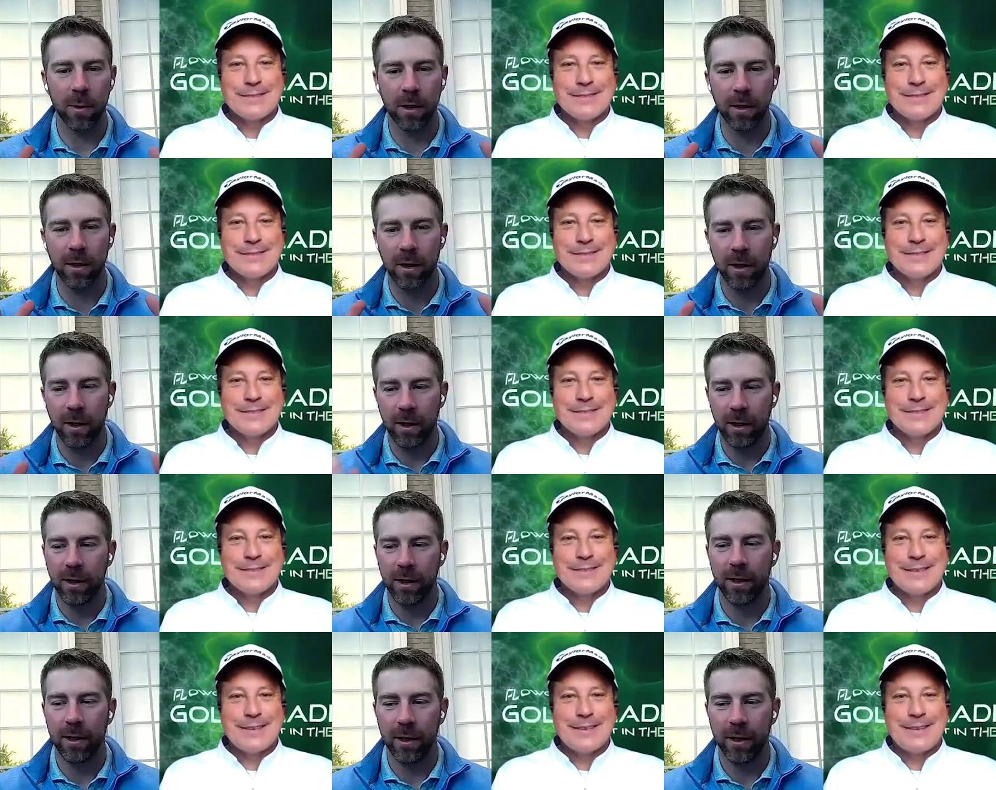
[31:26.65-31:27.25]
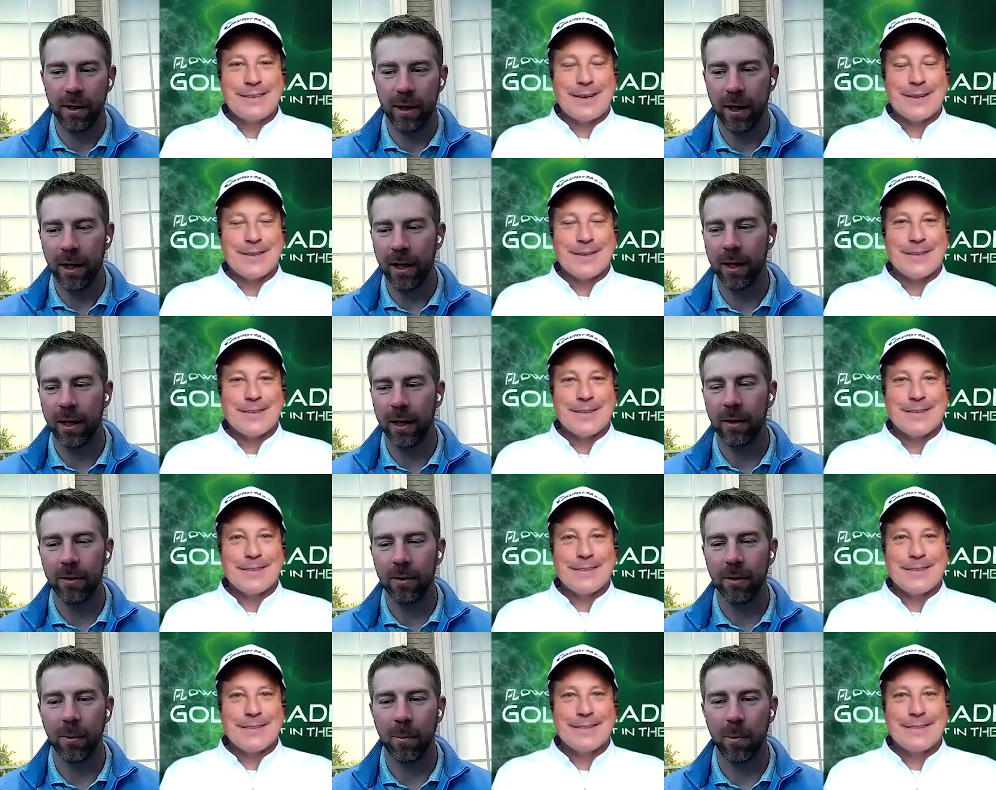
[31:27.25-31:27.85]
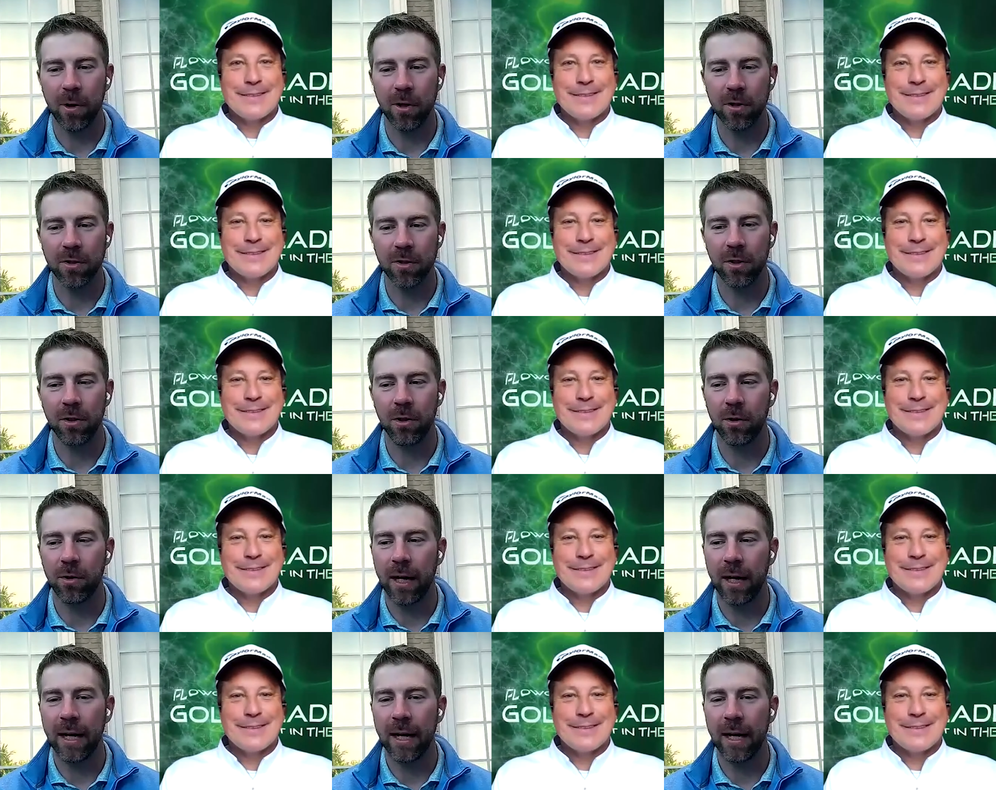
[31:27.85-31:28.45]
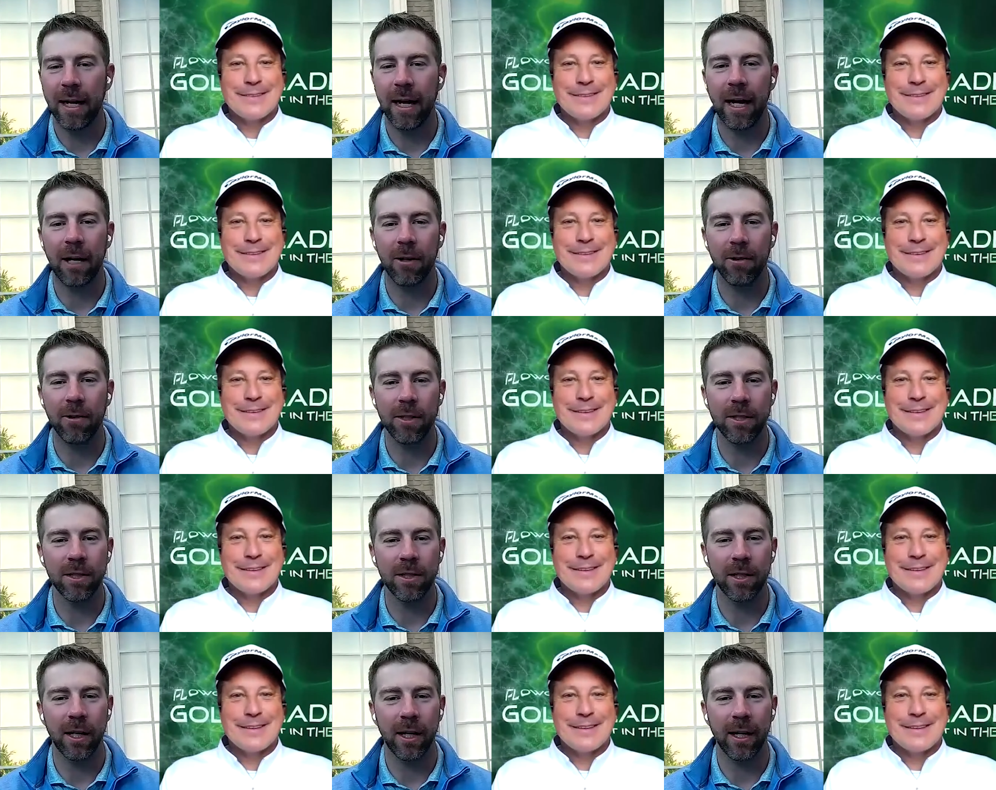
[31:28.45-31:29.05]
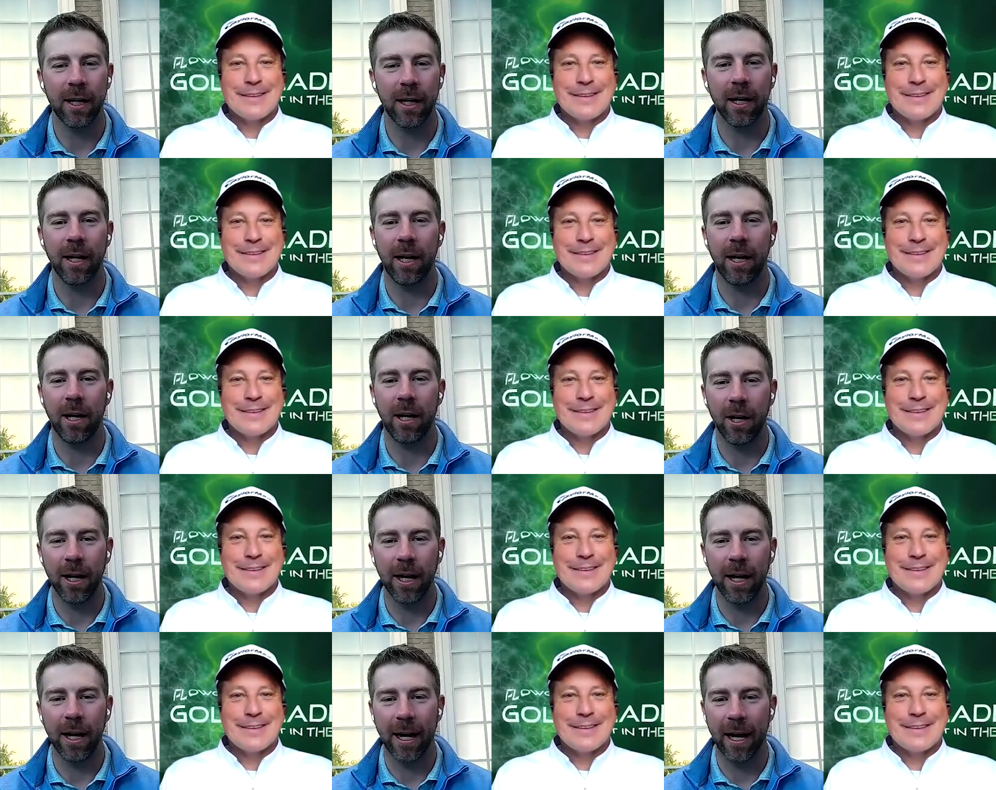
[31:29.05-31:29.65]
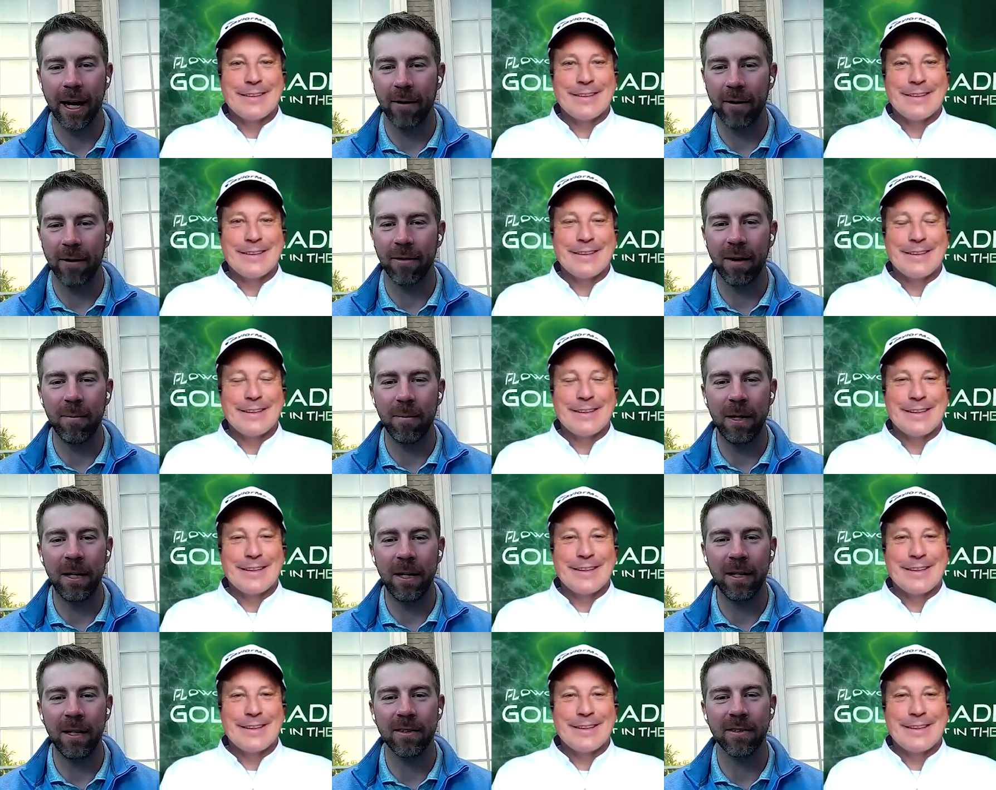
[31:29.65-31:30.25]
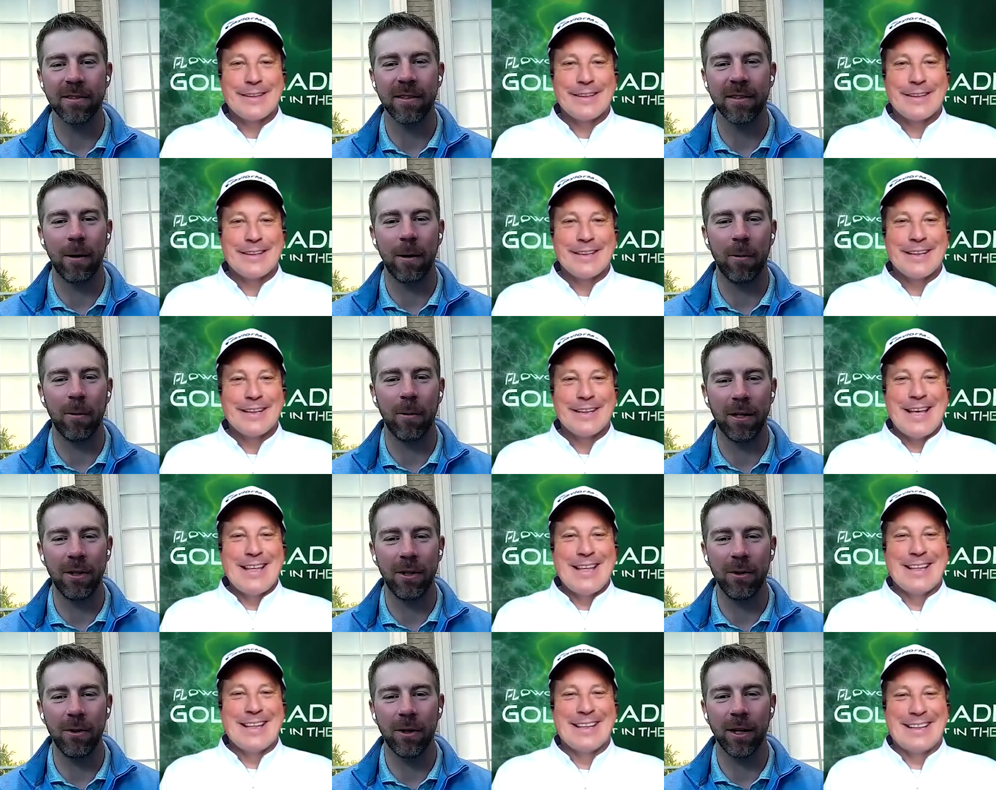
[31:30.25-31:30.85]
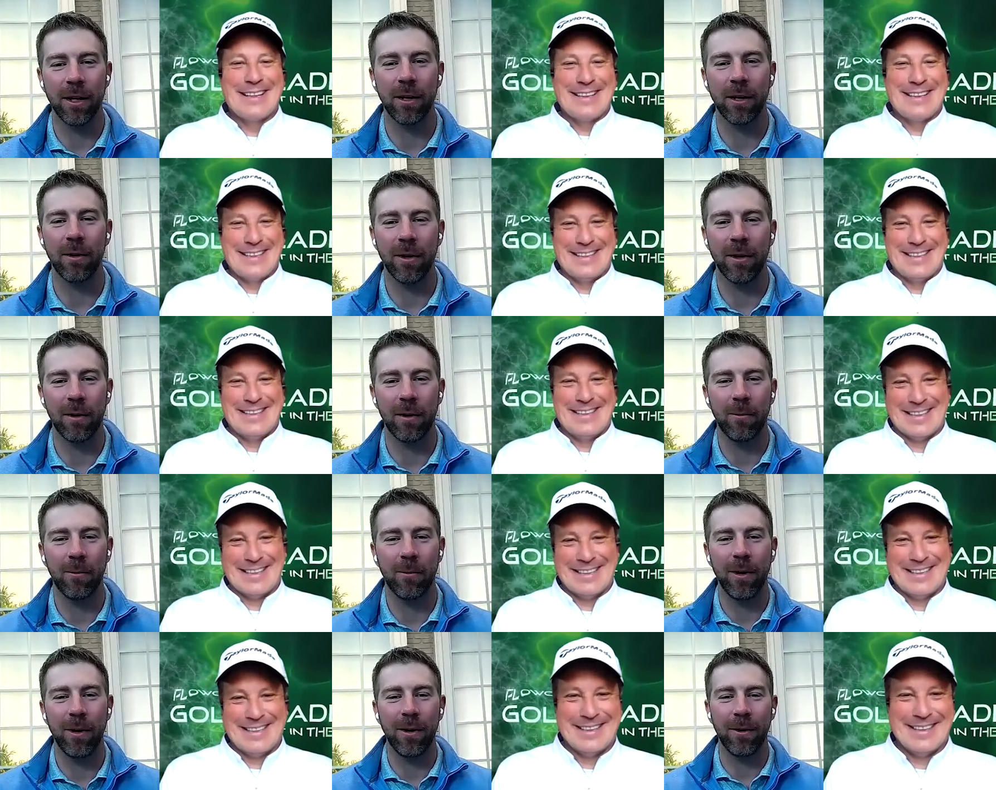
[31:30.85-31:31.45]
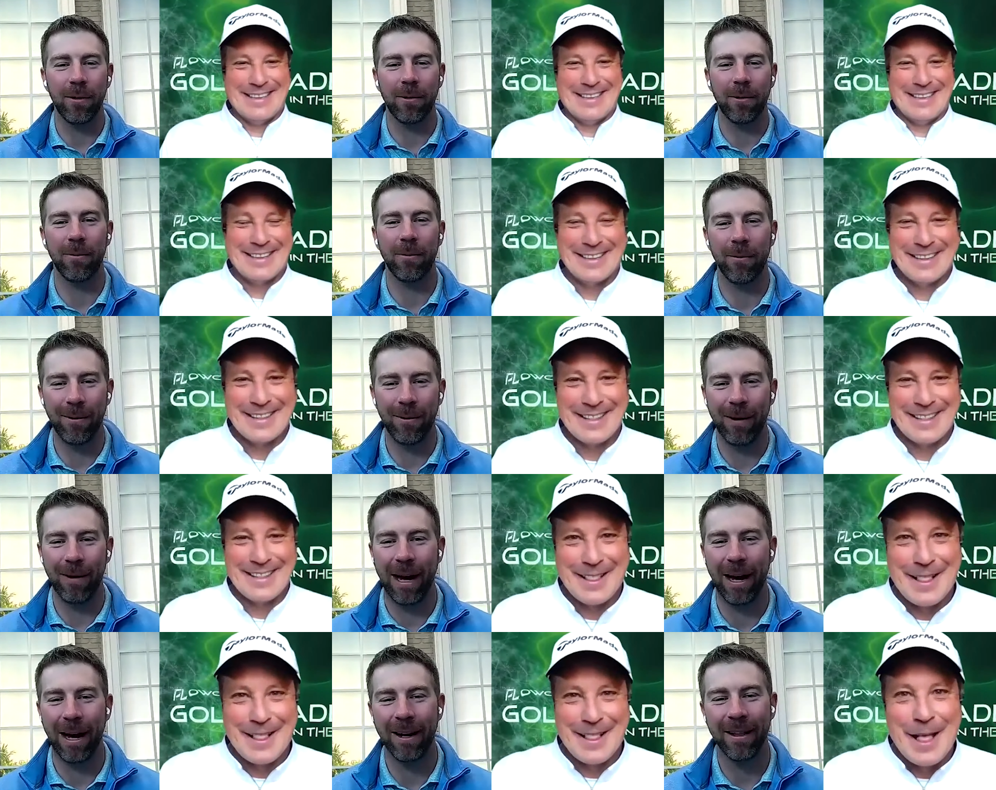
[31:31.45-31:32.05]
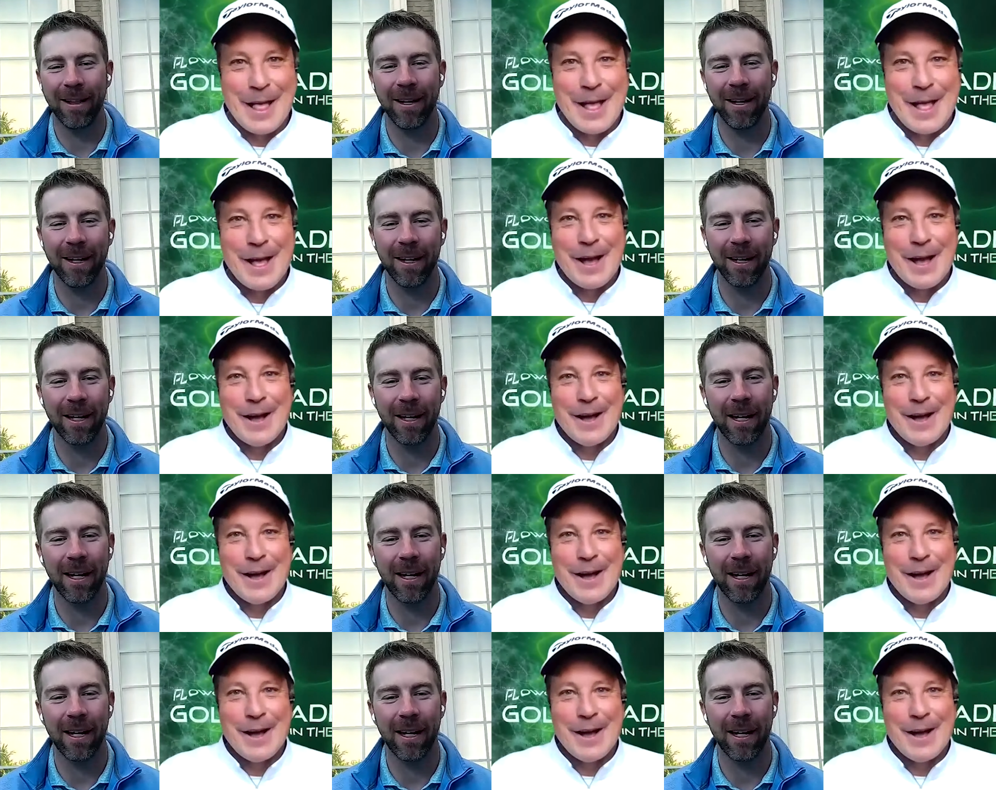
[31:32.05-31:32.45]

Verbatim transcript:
Speaker 1: But uh, the person who right now is like, "All right, I got five minutes. I want to do it." Like, where? How do they get in